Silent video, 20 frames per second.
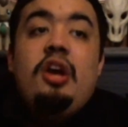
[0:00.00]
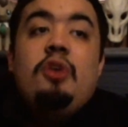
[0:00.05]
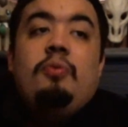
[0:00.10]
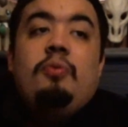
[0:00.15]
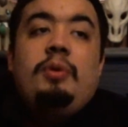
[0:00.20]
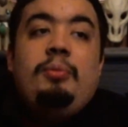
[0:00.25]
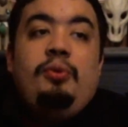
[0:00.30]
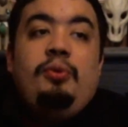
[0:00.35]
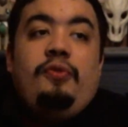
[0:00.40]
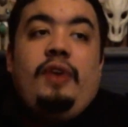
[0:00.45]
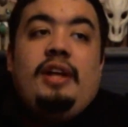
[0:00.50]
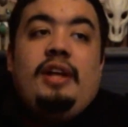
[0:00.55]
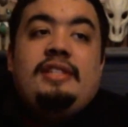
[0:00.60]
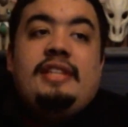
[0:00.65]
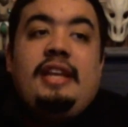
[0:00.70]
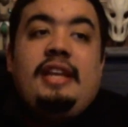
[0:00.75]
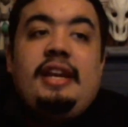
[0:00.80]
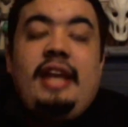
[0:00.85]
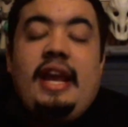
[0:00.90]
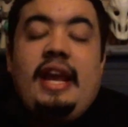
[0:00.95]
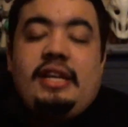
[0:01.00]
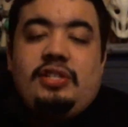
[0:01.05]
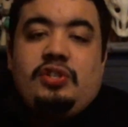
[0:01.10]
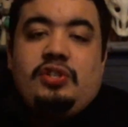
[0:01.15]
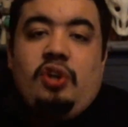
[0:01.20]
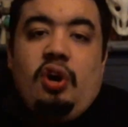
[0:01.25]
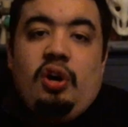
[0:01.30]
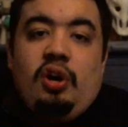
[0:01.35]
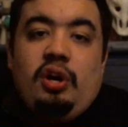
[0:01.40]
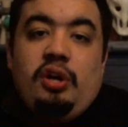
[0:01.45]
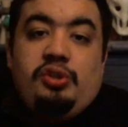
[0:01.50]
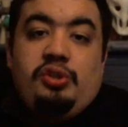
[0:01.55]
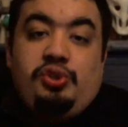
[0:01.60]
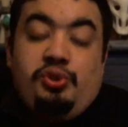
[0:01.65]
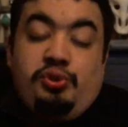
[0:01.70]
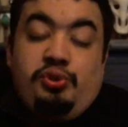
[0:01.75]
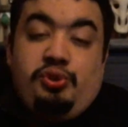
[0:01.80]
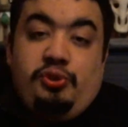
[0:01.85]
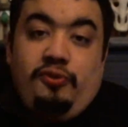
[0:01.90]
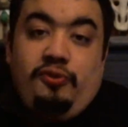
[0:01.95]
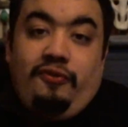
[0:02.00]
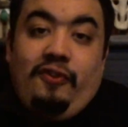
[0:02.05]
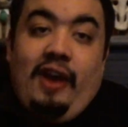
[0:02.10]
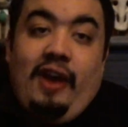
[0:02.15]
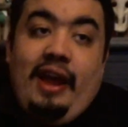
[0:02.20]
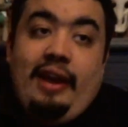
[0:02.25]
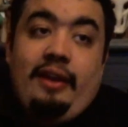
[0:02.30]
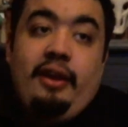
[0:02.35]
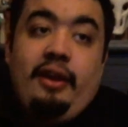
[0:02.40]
we move on to the next song, A True True Friend.